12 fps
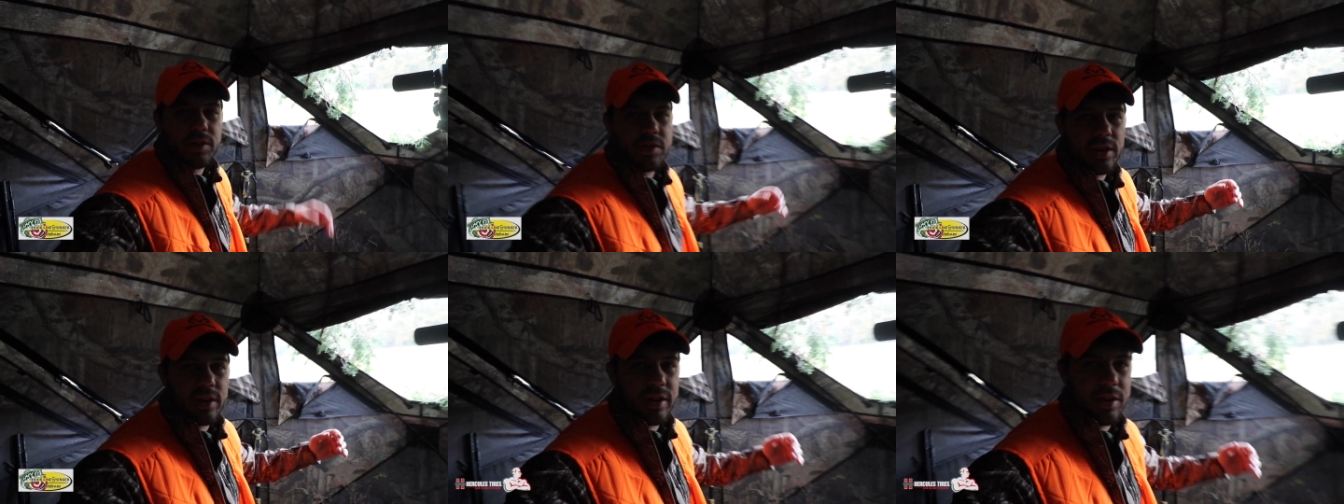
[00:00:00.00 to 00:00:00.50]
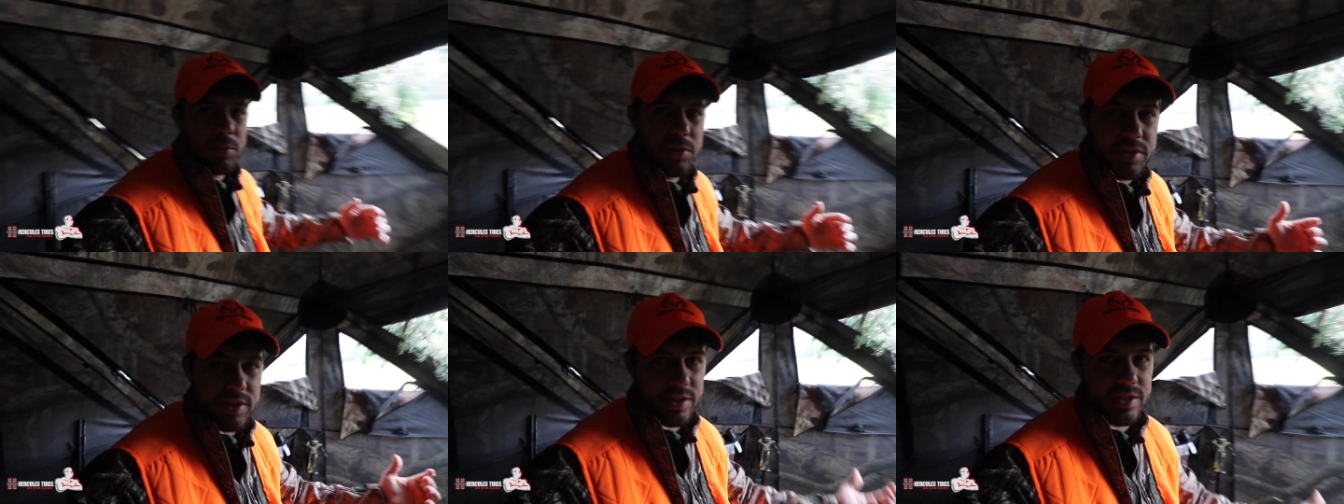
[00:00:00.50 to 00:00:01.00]
and stocking
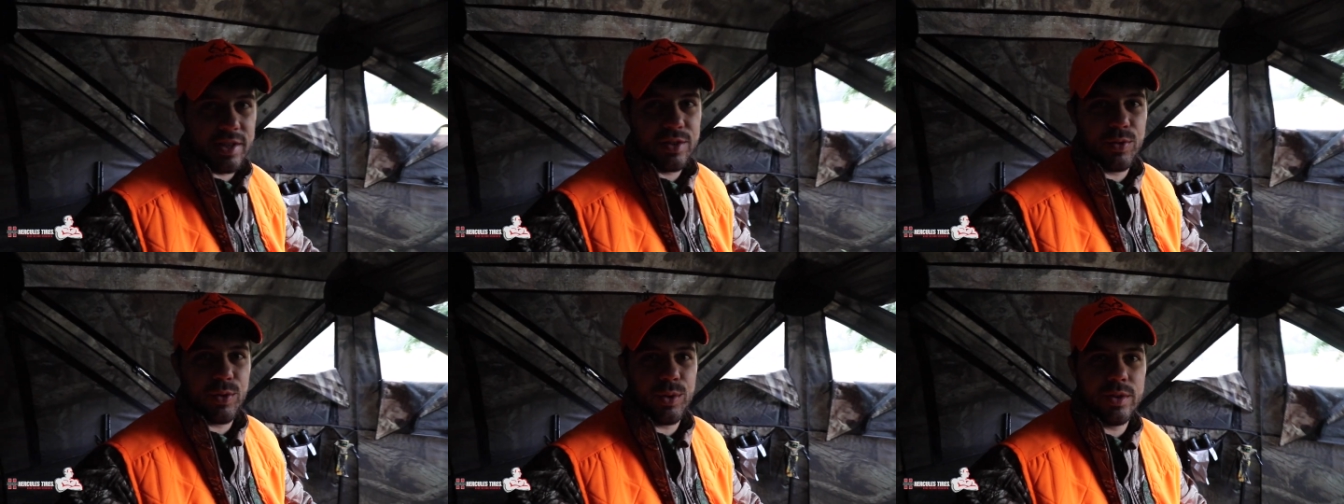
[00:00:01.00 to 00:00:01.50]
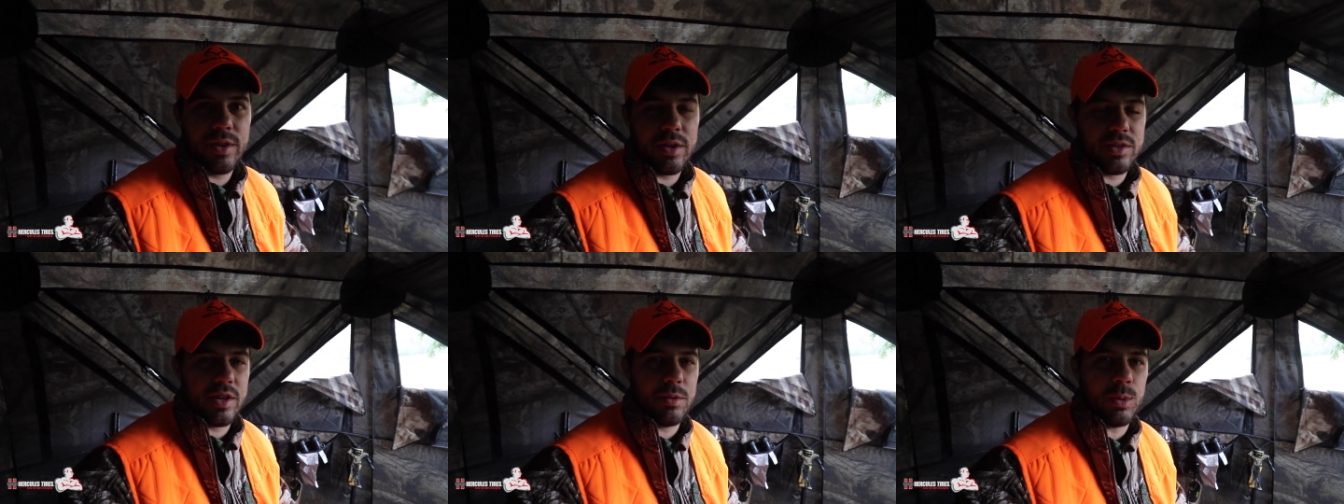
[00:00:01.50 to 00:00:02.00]
was successful. I
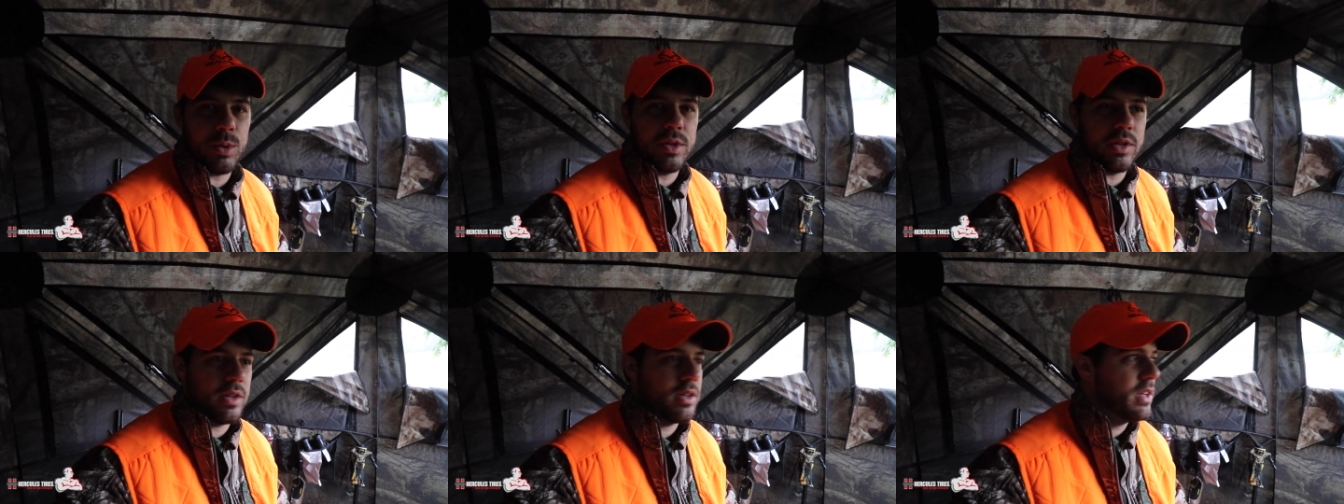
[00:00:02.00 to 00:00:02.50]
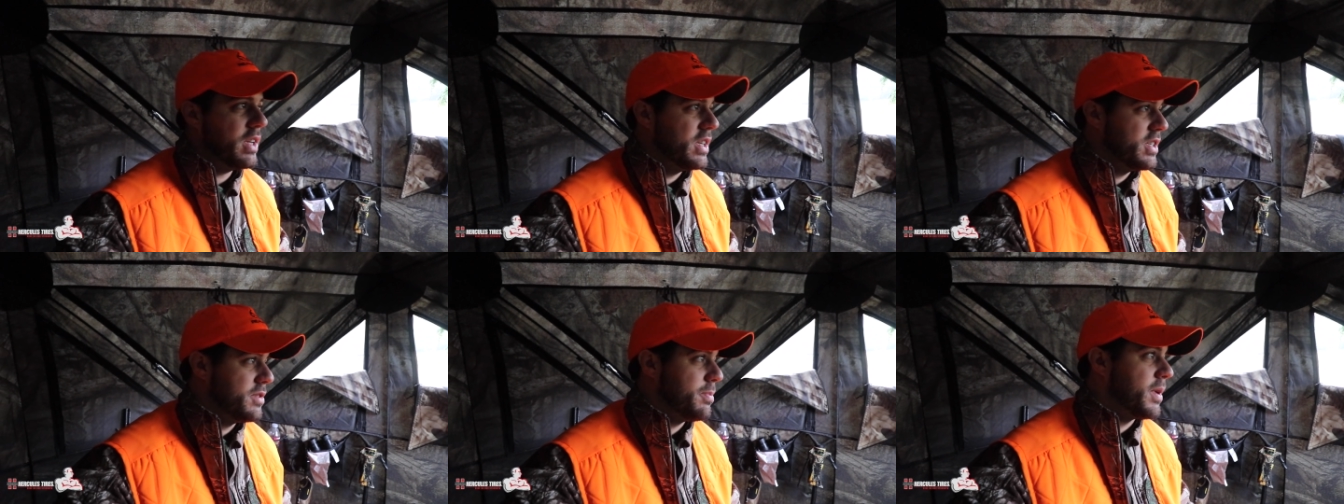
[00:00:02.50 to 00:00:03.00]
was able to
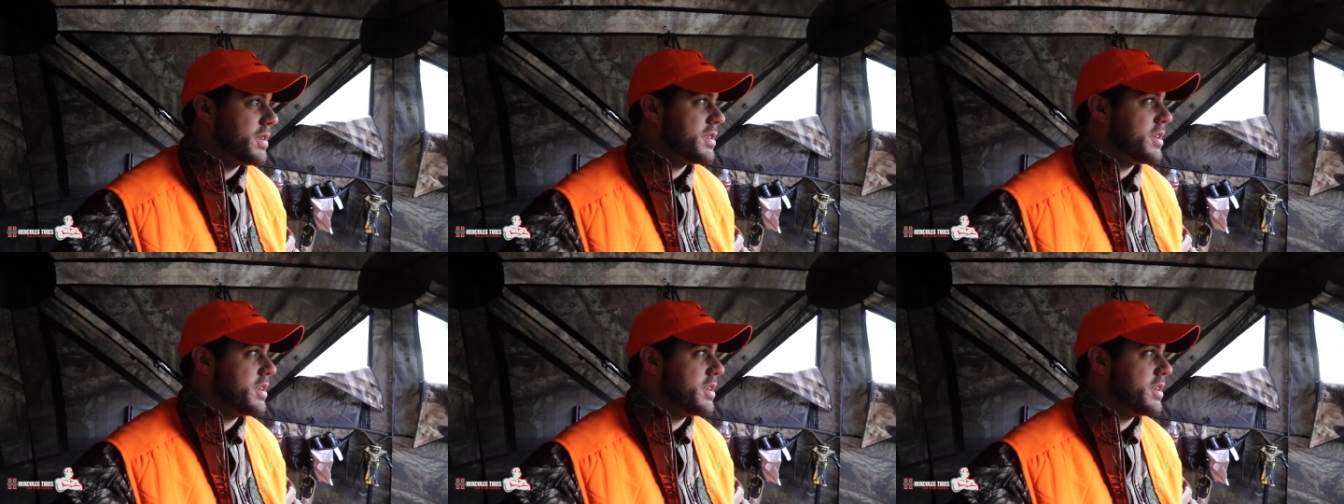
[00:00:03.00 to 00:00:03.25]
spot and